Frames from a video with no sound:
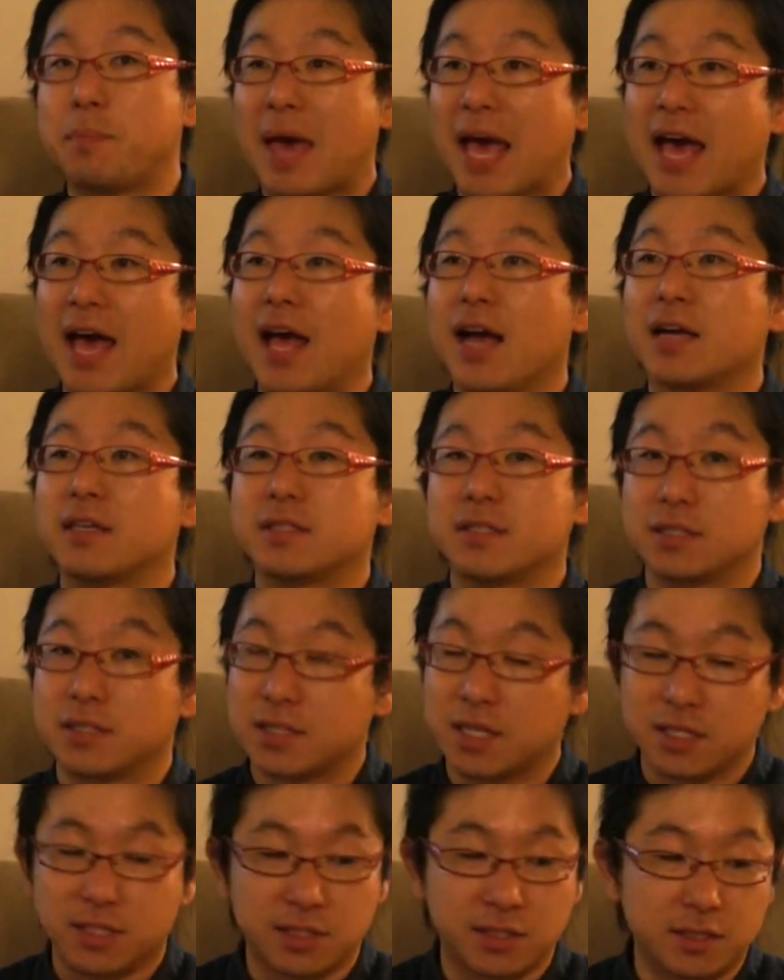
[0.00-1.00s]
bags, and
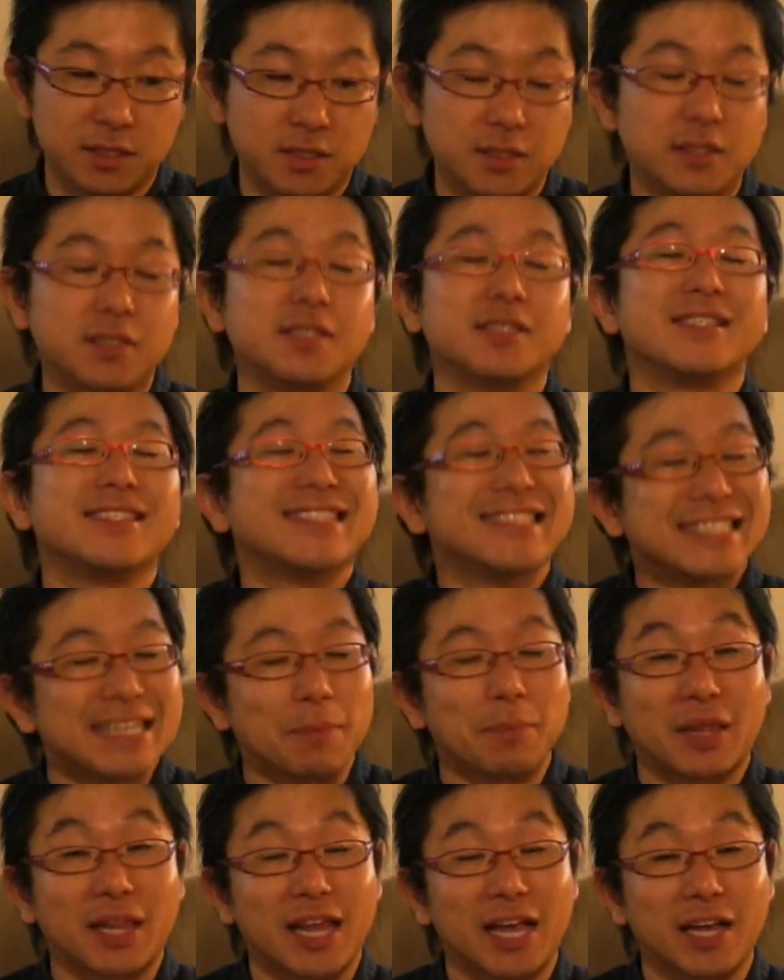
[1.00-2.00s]

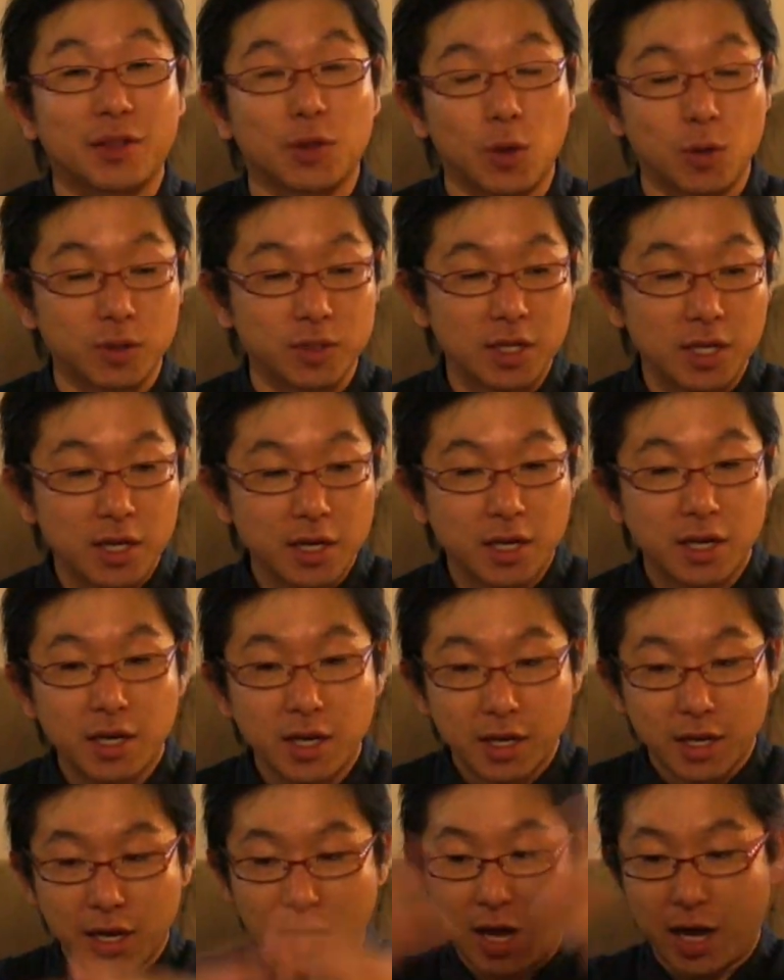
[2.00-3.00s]
something like those.
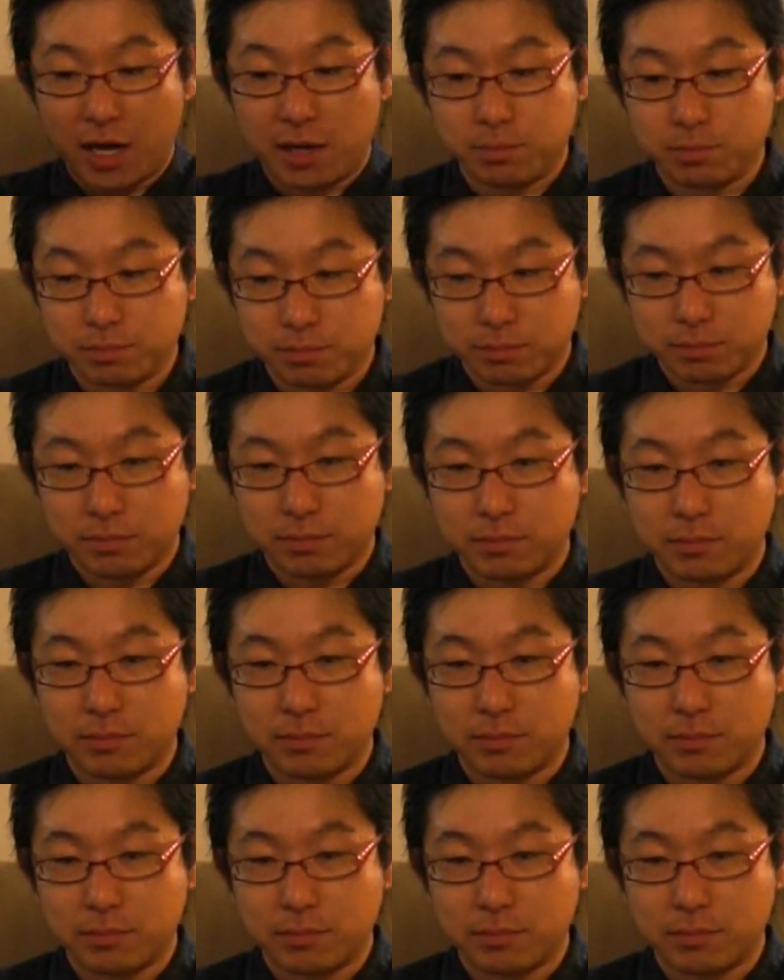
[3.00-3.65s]
Kind